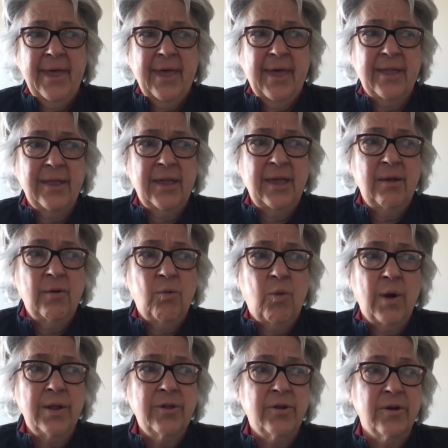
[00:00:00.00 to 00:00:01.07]
and he
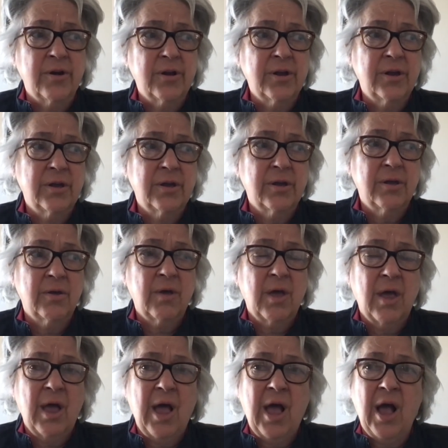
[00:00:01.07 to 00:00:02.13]
wondered
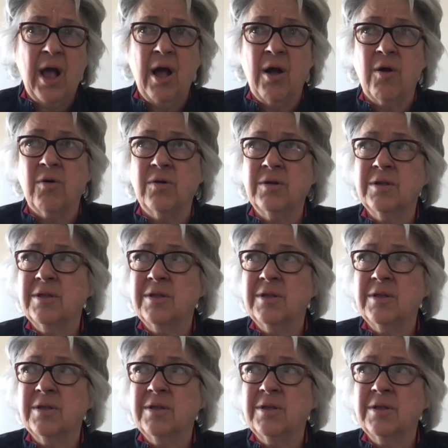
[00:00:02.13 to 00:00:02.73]
how